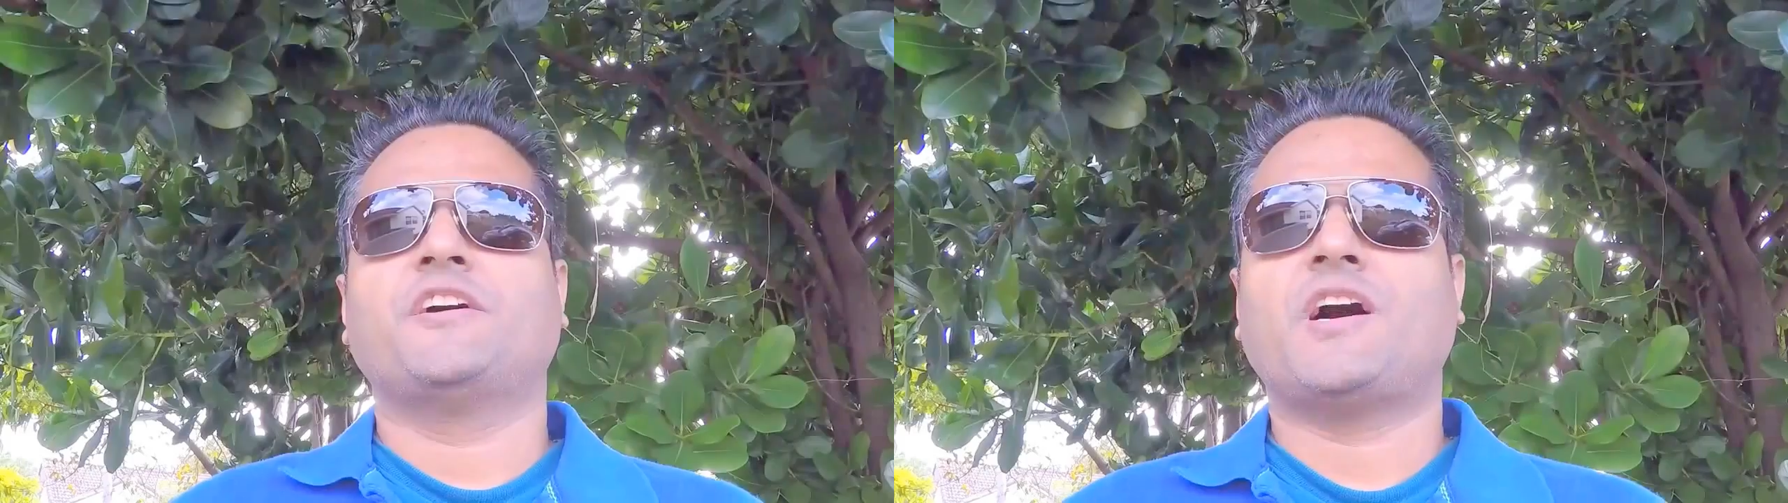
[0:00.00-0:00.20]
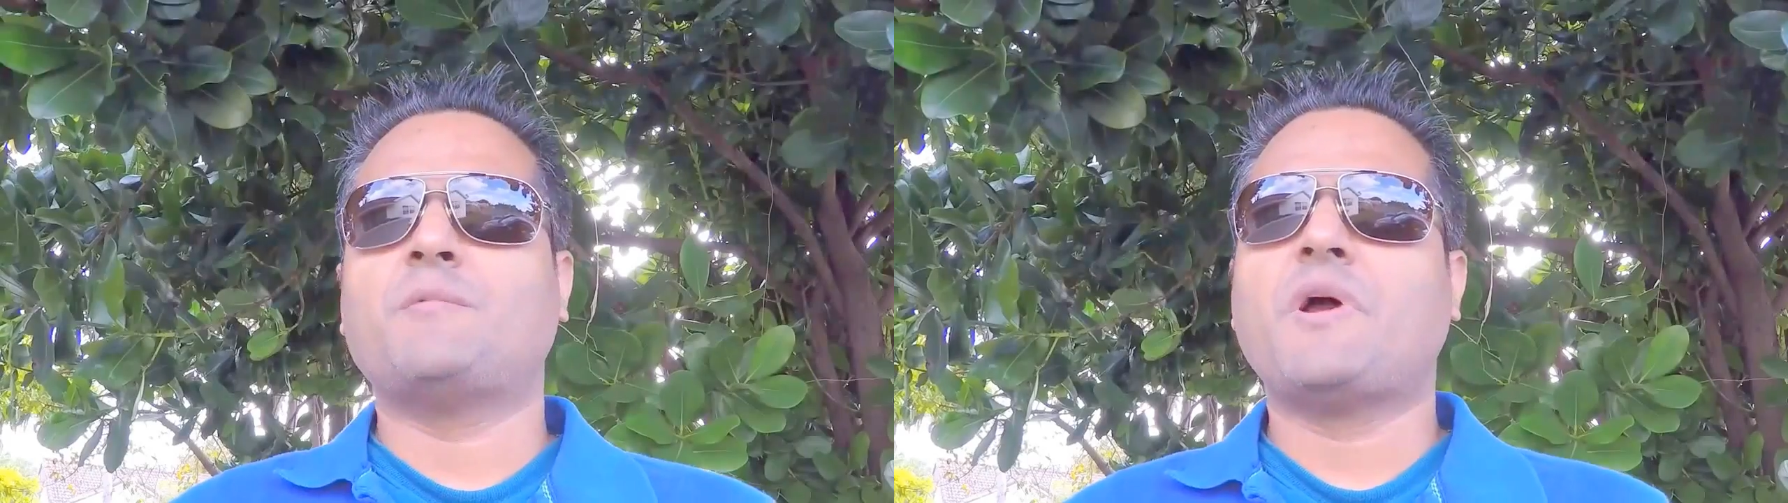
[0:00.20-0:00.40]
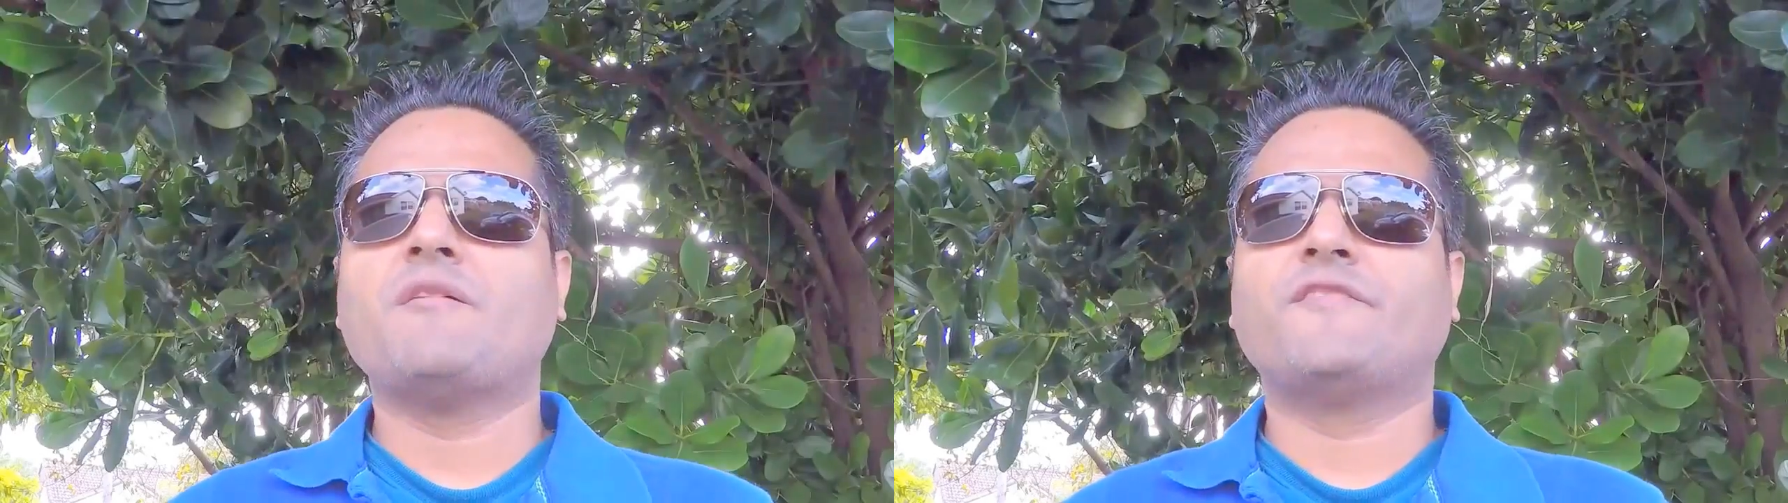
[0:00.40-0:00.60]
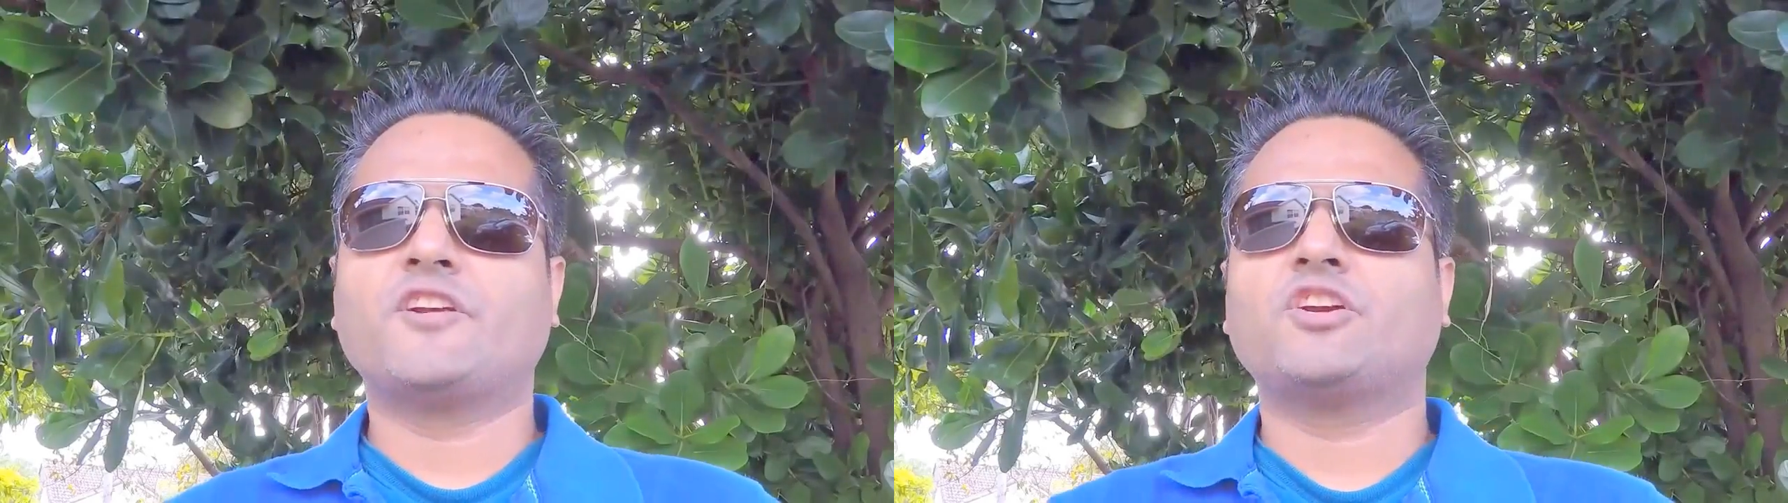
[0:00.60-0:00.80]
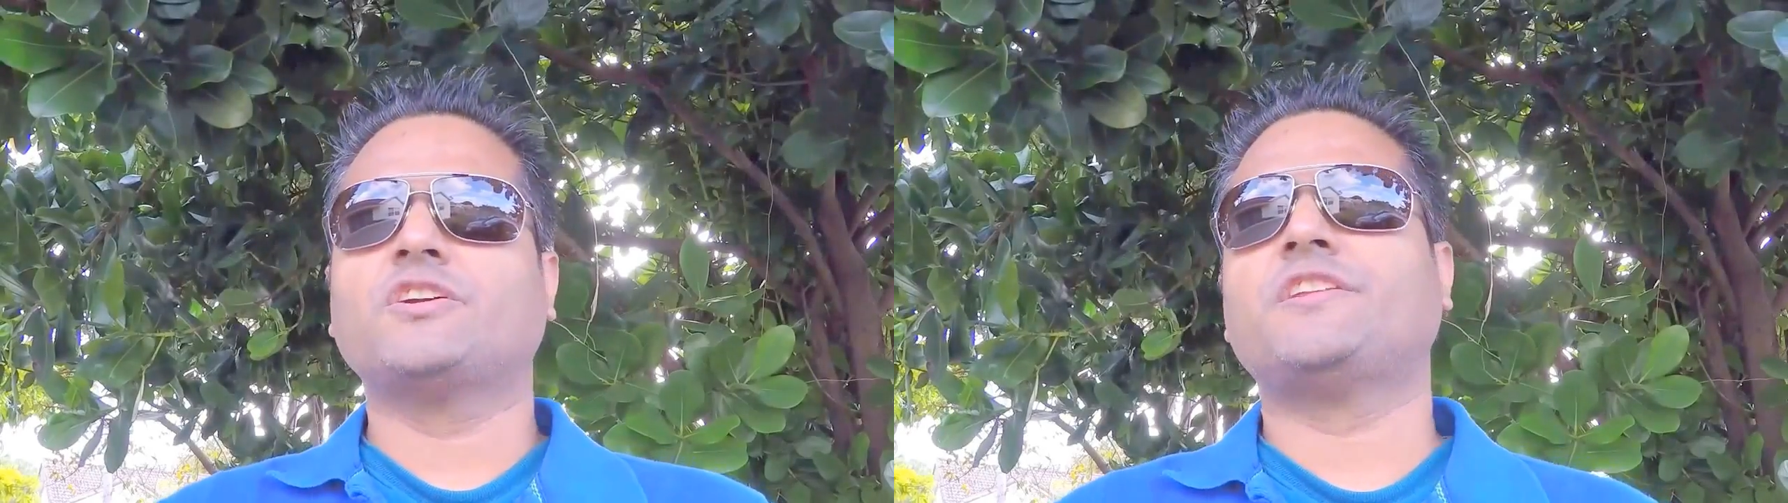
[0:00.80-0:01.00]
I'm having
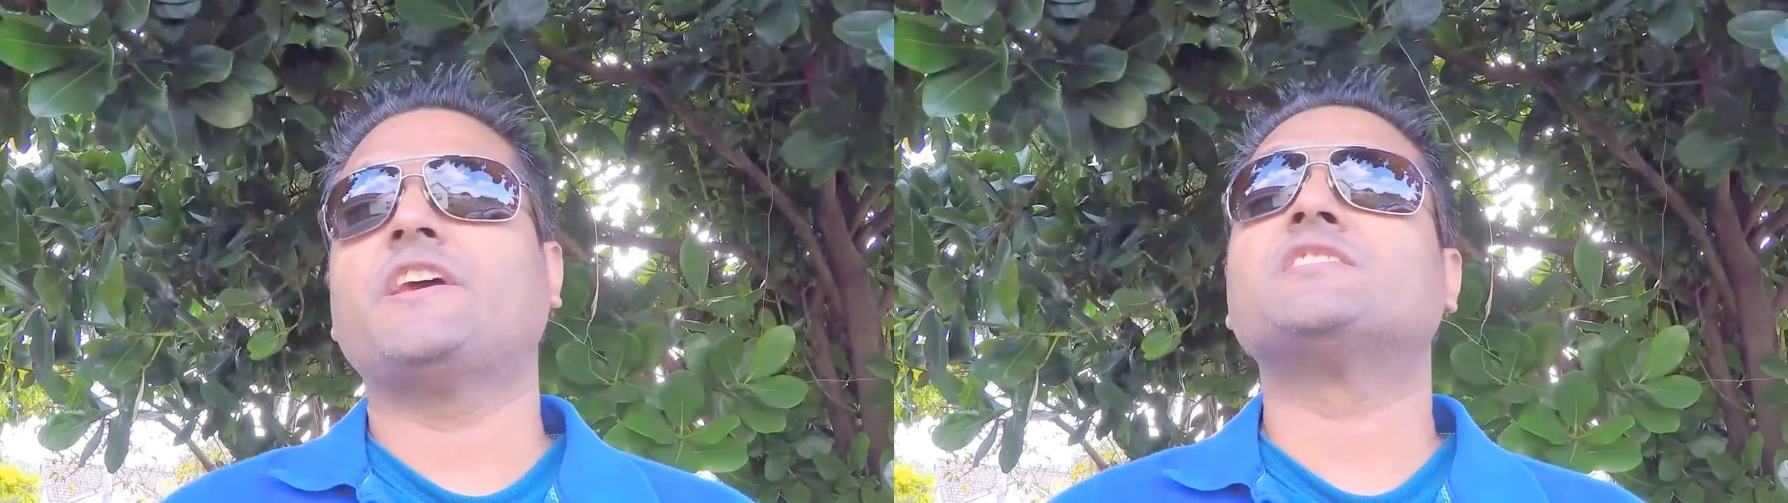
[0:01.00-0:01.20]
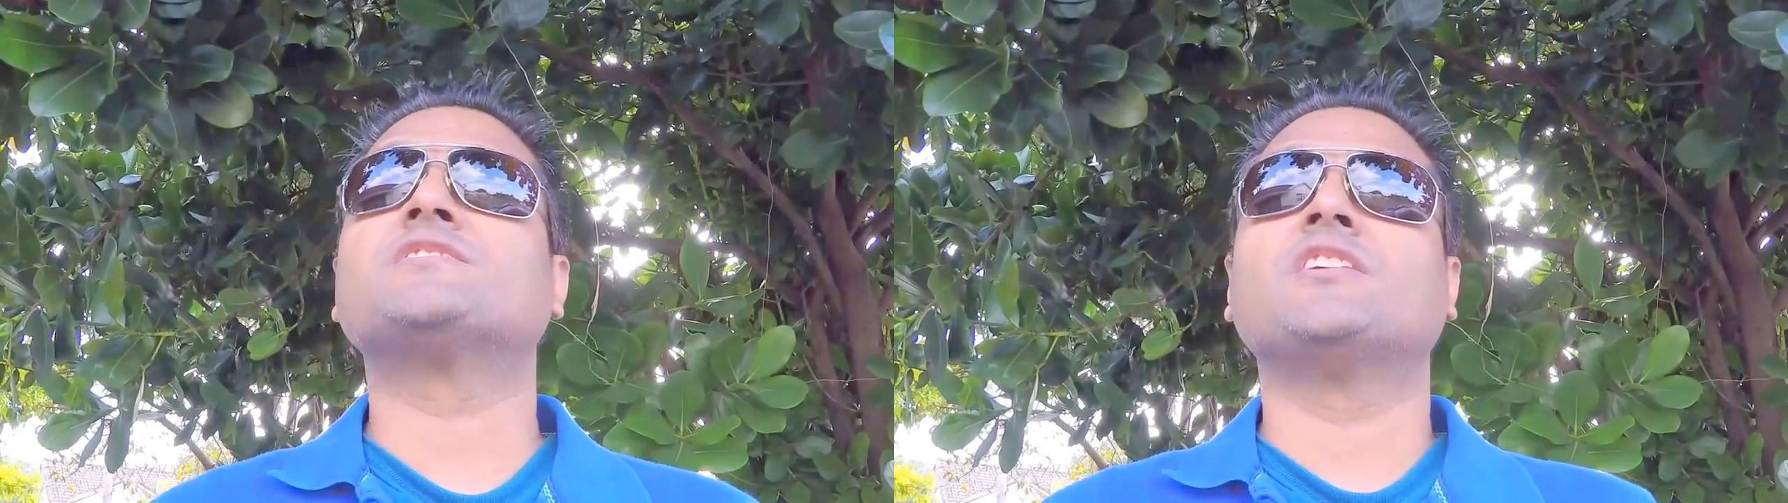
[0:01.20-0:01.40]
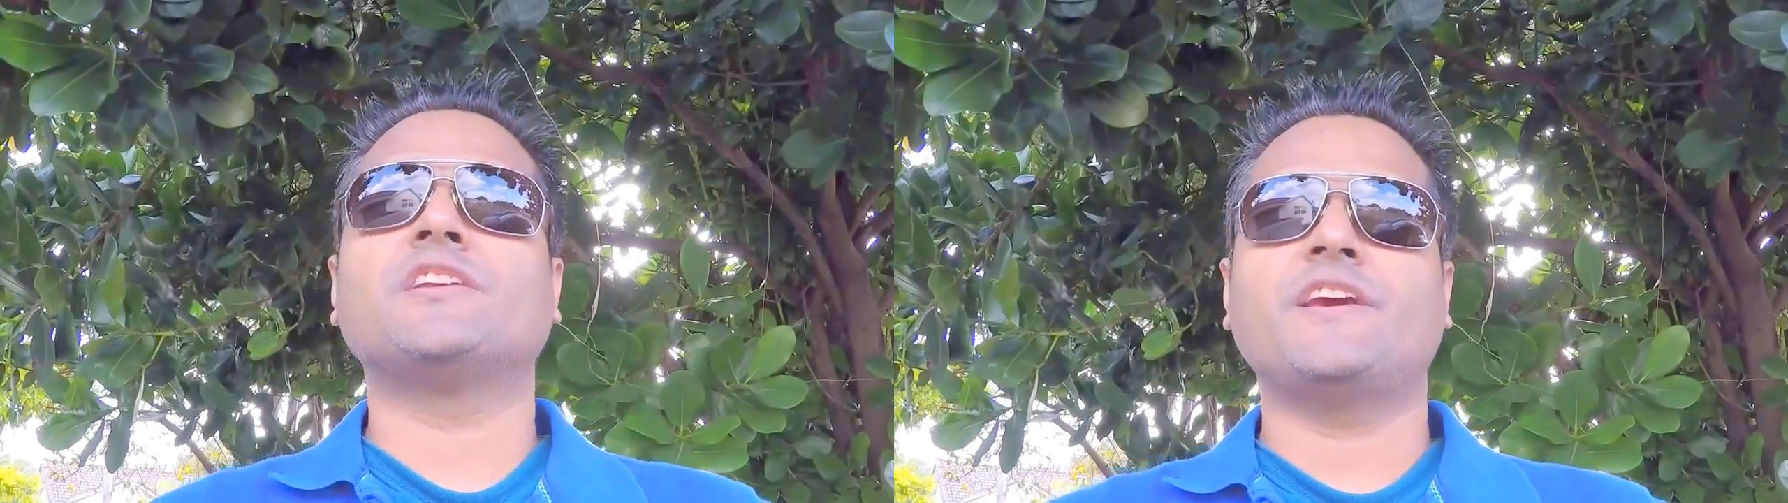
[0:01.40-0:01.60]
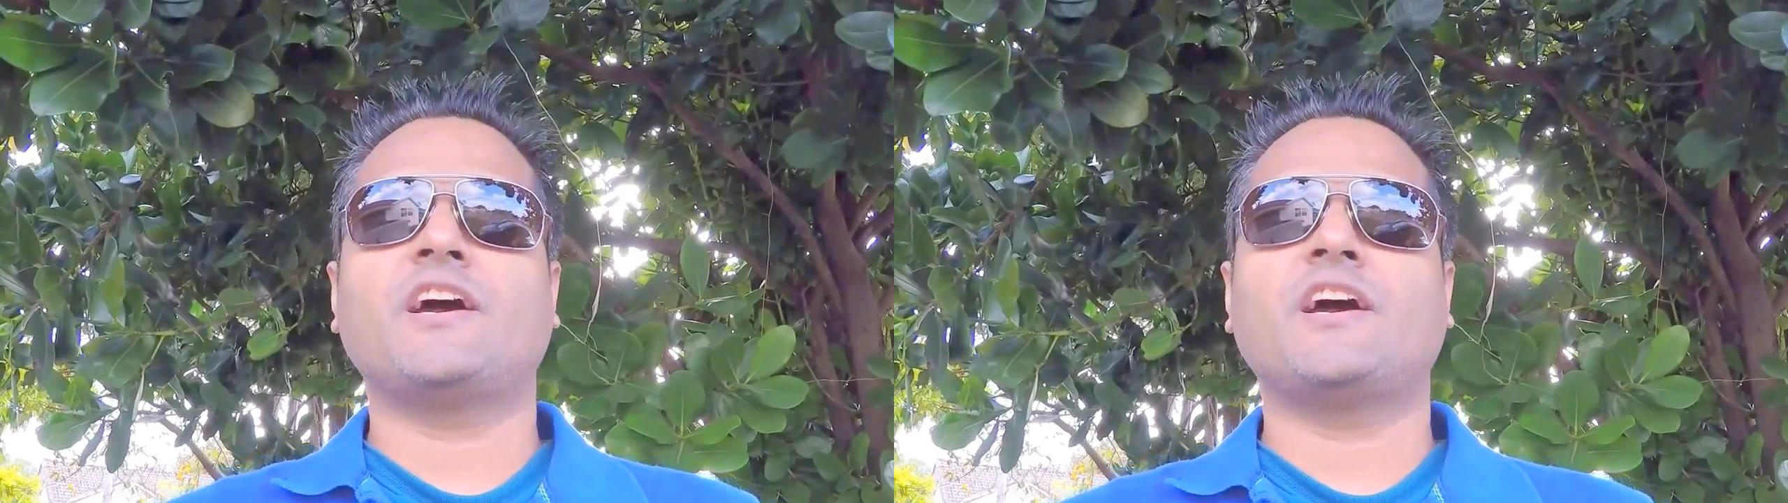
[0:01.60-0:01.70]
a good day. It's sunny